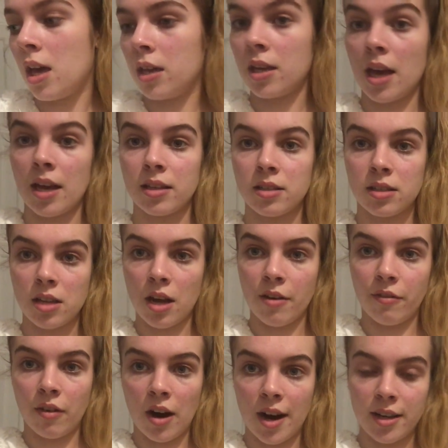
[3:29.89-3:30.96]
yeah, stir
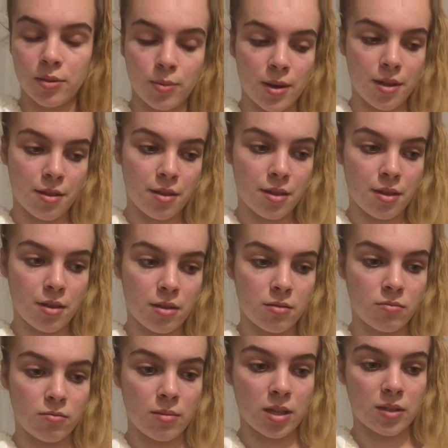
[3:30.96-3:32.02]
fried with
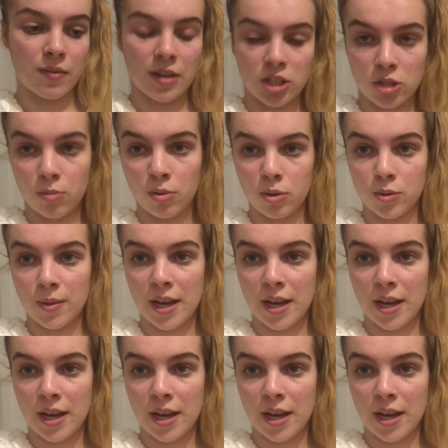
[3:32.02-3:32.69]
mixed vegetables.